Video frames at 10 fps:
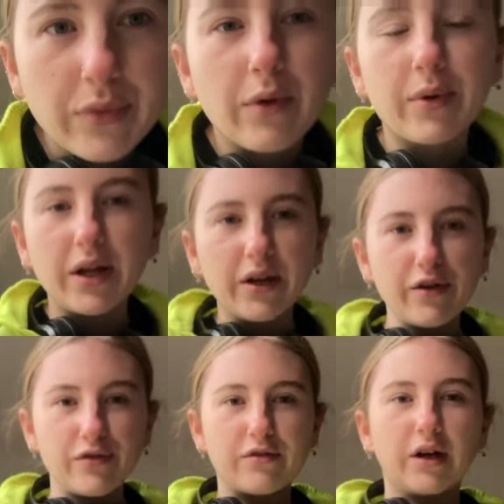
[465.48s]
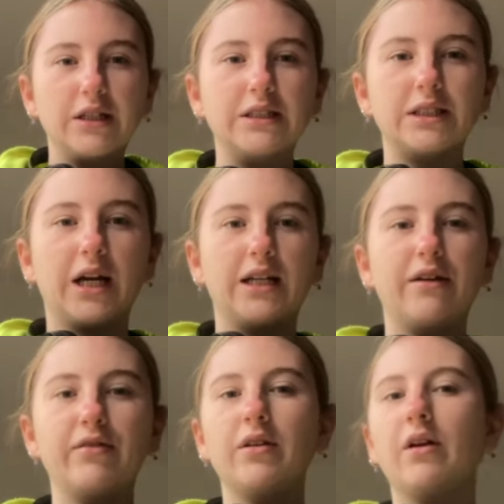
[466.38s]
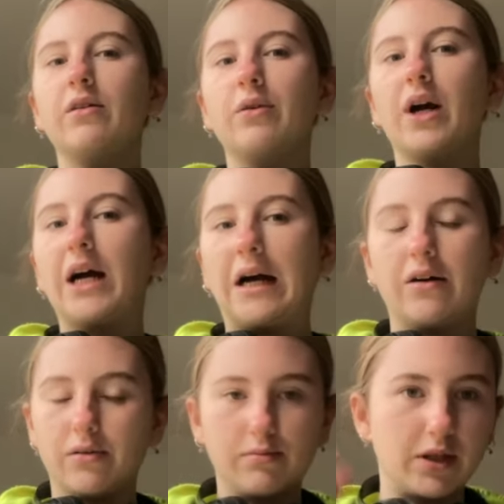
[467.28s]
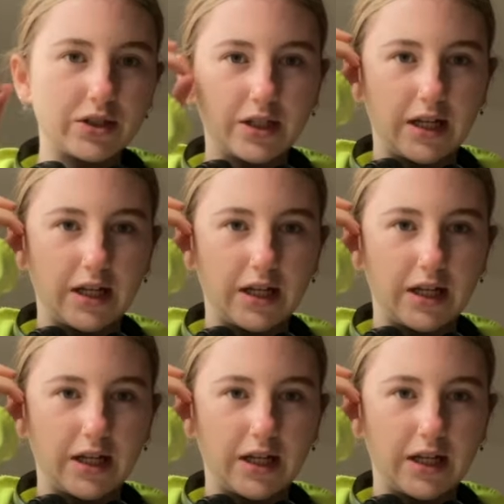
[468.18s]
When I go for runs, I never know how much to